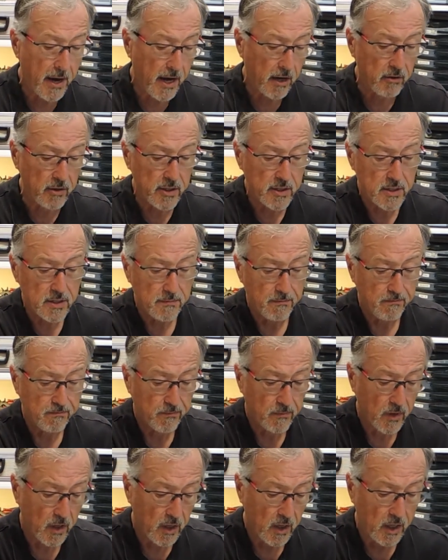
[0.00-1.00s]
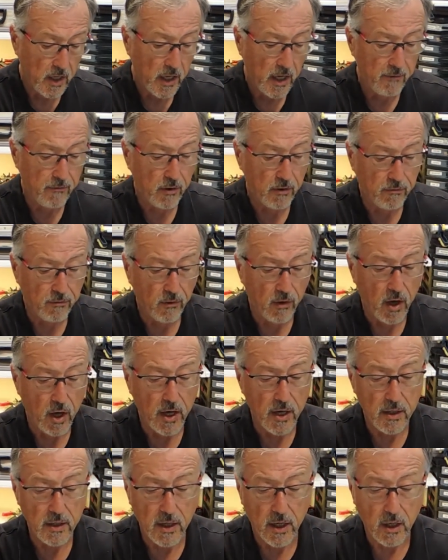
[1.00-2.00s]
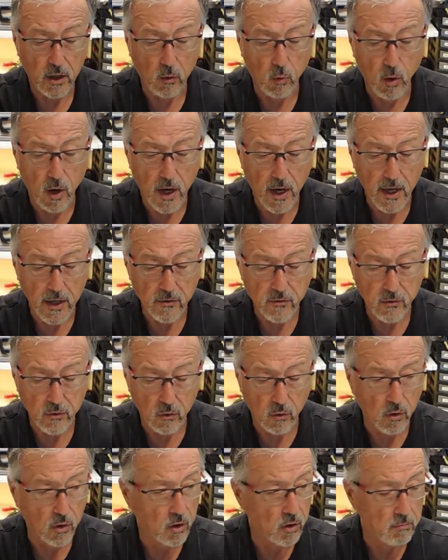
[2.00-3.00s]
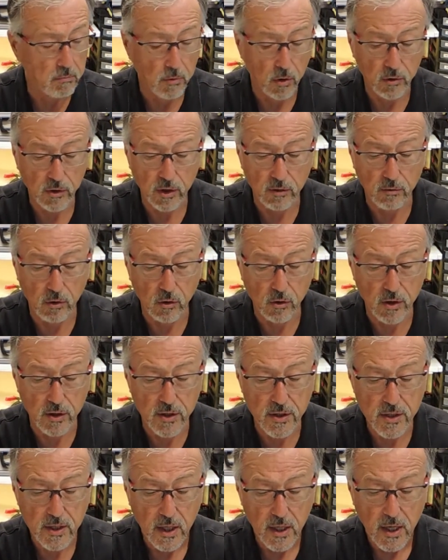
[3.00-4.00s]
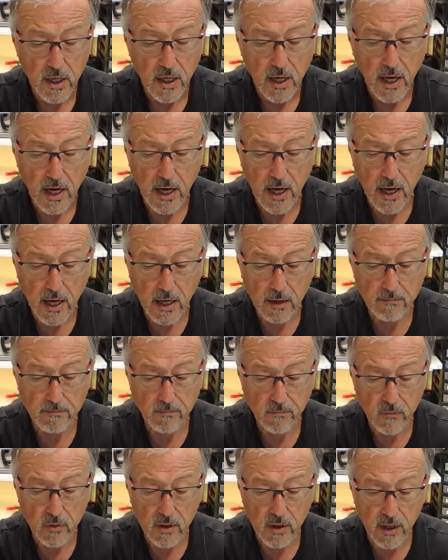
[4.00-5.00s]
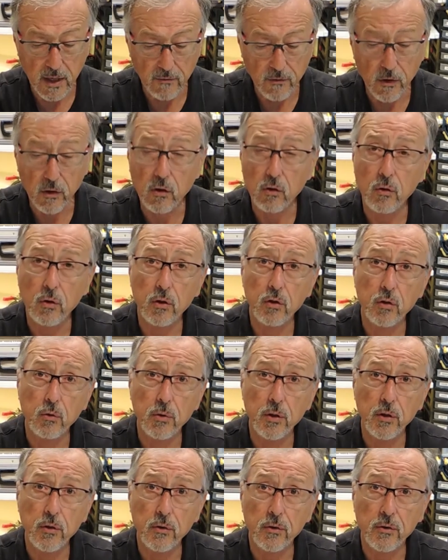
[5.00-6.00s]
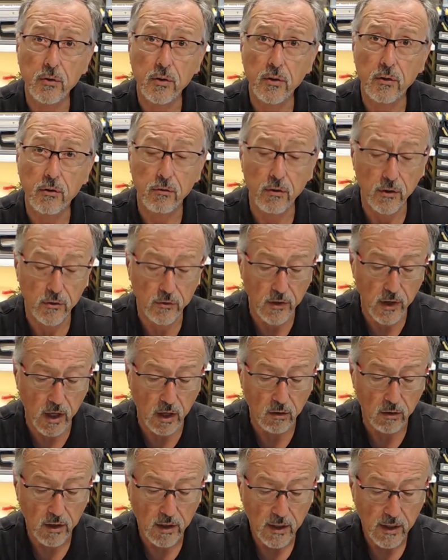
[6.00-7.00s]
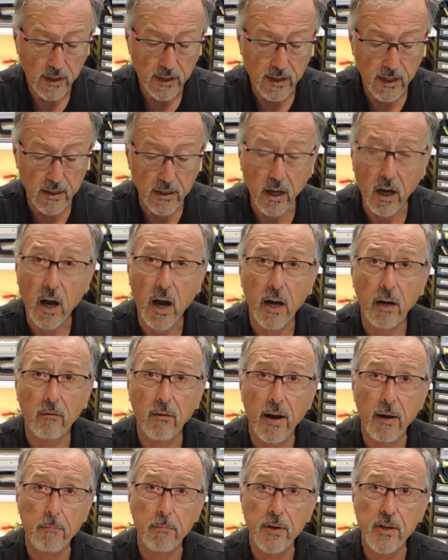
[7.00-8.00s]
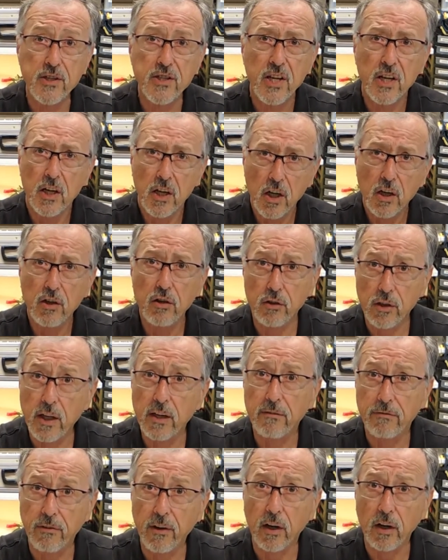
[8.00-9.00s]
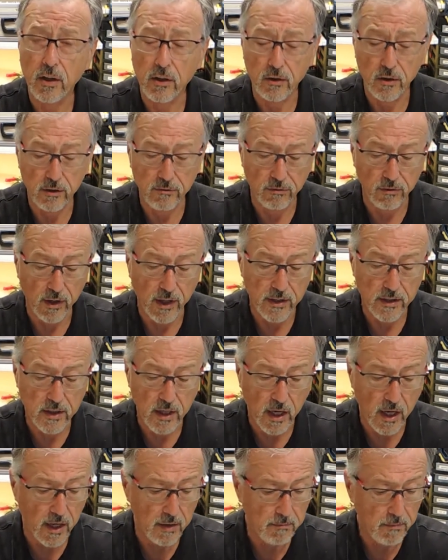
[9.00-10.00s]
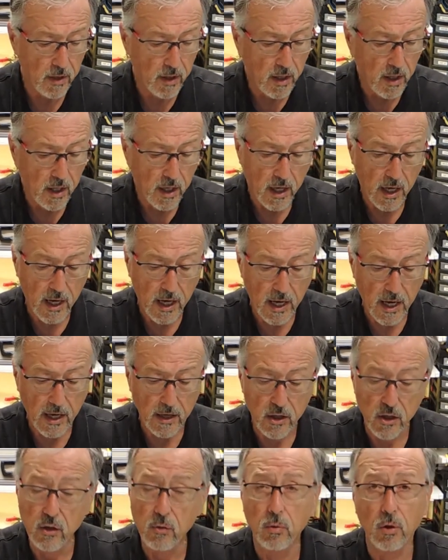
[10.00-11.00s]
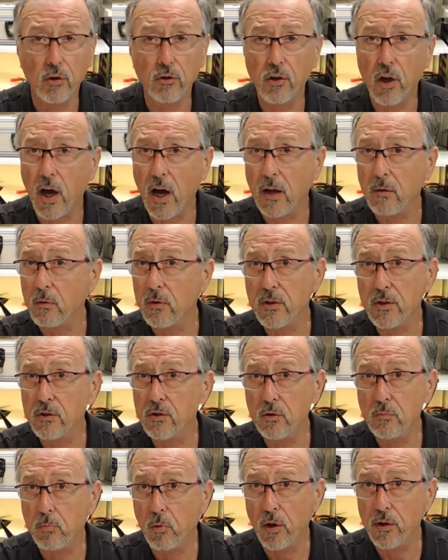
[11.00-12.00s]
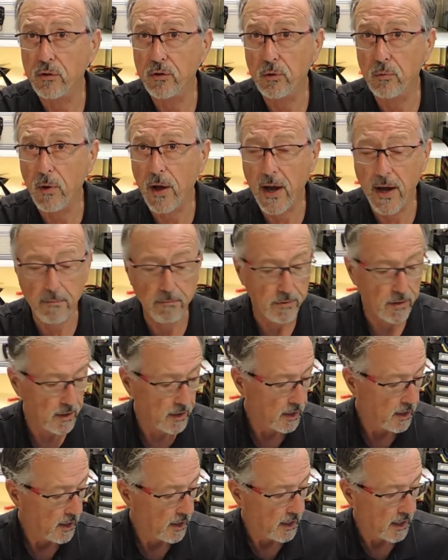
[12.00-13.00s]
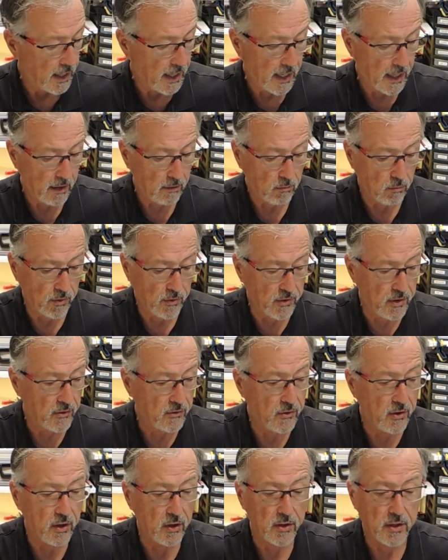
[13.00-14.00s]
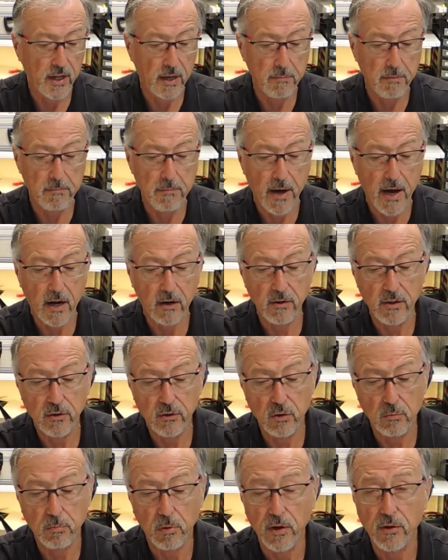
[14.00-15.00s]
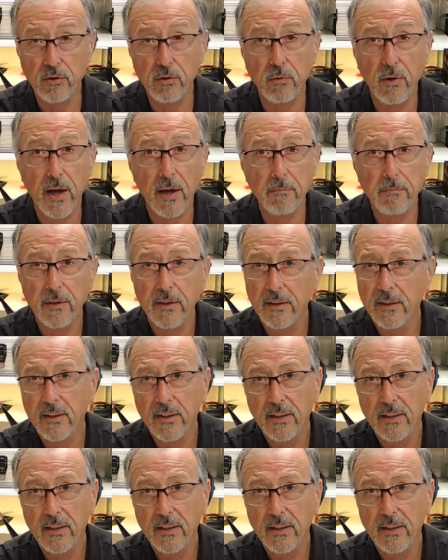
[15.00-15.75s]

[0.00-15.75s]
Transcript: batteries, if you're flying uh, quads or multi-rotors, um, if you're doing, doing using the three-cell, get the higher amperage, you'll get a fairly good flight time. Uh, you will not with the two point two amp. Uh, with this new type of battery, two point two amp,